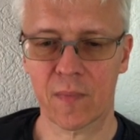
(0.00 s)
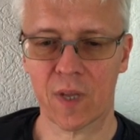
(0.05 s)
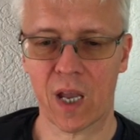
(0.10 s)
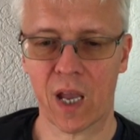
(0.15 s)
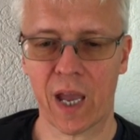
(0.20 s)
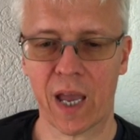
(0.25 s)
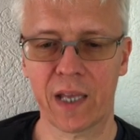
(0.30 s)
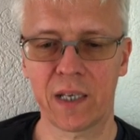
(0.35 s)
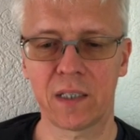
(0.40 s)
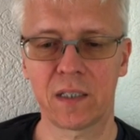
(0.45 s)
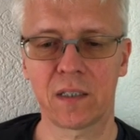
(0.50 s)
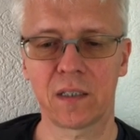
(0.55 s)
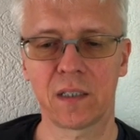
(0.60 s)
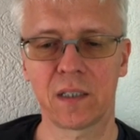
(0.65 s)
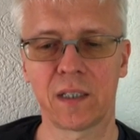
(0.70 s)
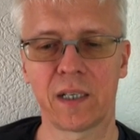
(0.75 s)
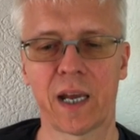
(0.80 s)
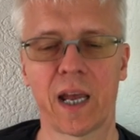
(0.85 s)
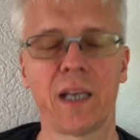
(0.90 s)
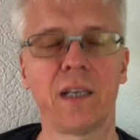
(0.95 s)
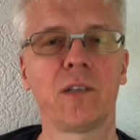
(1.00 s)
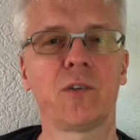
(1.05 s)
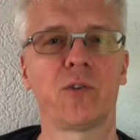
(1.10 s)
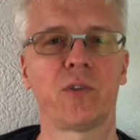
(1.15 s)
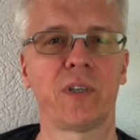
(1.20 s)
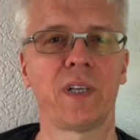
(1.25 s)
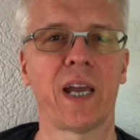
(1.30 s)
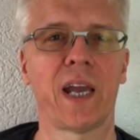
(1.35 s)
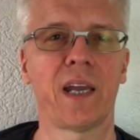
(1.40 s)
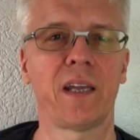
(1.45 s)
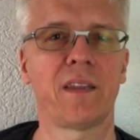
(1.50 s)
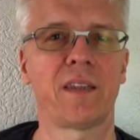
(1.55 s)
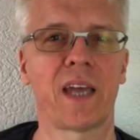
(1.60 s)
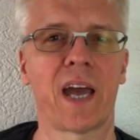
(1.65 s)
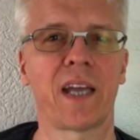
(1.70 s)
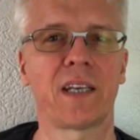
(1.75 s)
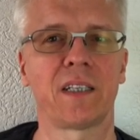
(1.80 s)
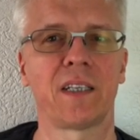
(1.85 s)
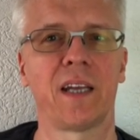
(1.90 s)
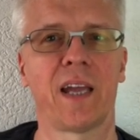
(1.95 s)
and can create
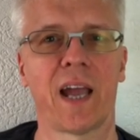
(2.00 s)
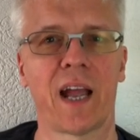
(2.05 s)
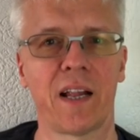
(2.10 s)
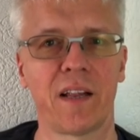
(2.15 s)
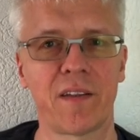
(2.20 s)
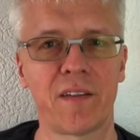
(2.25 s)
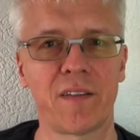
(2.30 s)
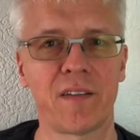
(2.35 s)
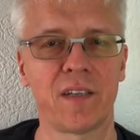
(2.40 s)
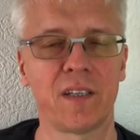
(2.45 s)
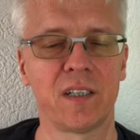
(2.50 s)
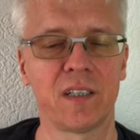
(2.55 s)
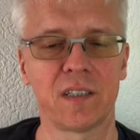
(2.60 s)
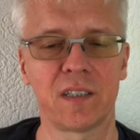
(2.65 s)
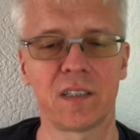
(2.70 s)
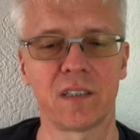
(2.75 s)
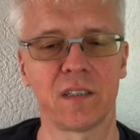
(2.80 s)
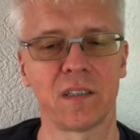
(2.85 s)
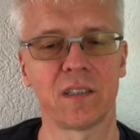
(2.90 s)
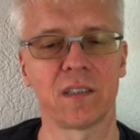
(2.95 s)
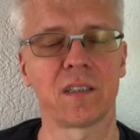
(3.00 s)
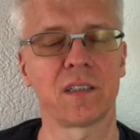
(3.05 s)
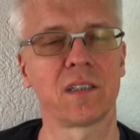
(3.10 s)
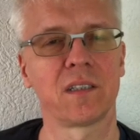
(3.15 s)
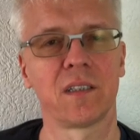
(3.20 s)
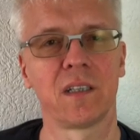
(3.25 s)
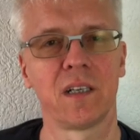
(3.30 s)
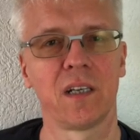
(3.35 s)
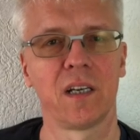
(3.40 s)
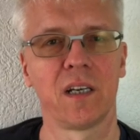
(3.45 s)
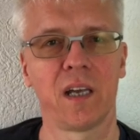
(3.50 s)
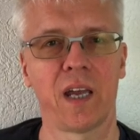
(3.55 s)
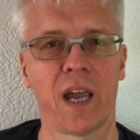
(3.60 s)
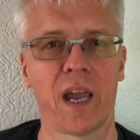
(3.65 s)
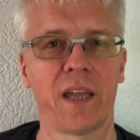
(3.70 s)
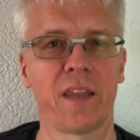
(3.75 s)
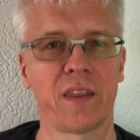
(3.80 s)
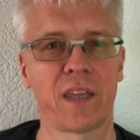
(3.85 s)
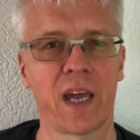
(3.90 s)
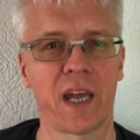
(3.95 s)
that healthy distance
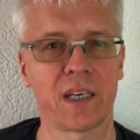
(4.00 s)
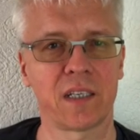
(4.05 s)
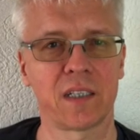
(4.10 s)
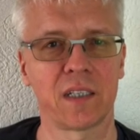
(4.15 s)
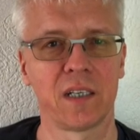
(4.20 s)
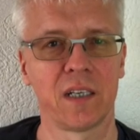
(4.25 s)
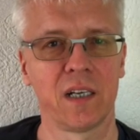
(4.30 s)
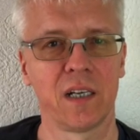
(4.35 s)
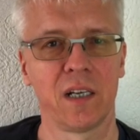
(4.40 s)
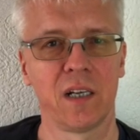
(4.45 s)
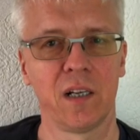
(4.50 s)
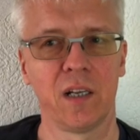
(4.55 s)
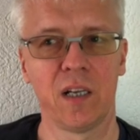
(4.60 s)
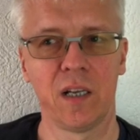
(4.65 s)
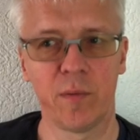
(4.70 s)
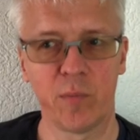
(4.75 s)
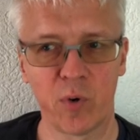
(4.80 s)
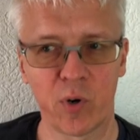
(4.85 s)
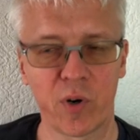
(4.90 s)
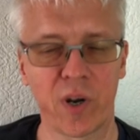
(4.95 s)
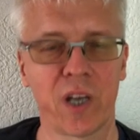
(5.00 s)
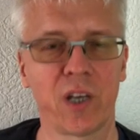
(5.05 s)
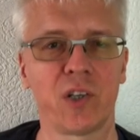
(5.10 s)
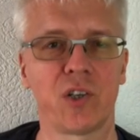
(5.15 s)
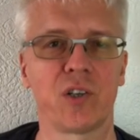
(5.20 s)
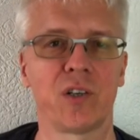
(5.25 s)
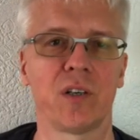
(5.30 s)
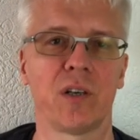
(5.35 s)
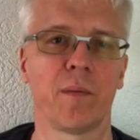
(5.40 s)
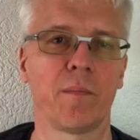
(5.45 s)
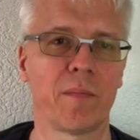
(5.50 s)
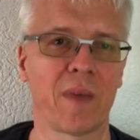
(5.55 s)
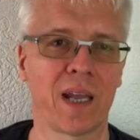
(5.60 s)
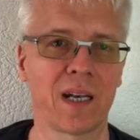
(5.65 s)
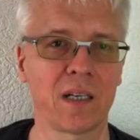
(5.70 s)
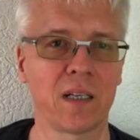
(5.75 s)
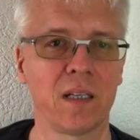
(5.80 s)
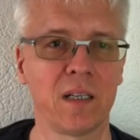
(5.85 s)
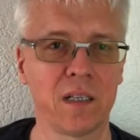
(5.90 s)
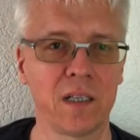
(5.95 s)
and that liberation
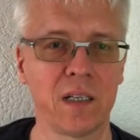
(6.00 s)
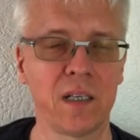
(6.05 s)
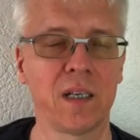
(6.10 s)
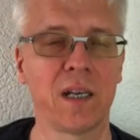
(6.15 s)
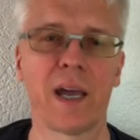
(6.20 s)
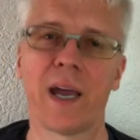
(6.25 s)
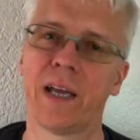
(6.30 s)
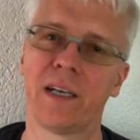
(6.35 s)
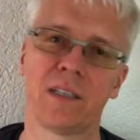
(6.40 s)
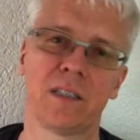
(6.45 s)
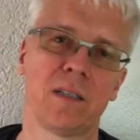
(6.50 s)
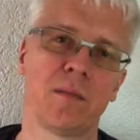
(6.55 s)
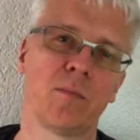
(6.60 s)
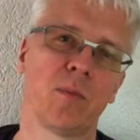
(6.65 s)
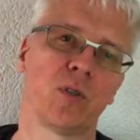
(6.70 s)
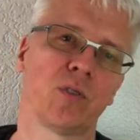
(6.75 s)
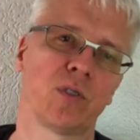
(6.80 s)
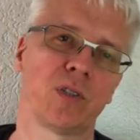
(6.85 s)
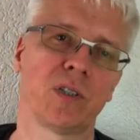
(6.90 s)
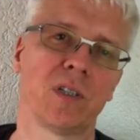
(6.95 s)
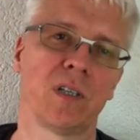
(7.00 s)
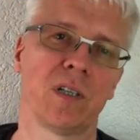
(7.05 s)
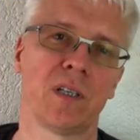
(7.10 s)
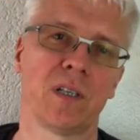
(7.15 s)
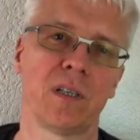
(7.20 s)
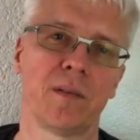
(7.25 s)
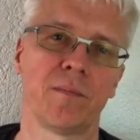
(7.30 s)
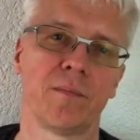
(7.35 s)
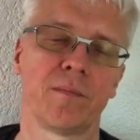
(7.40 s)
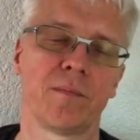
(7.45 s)
mentally and emotionally.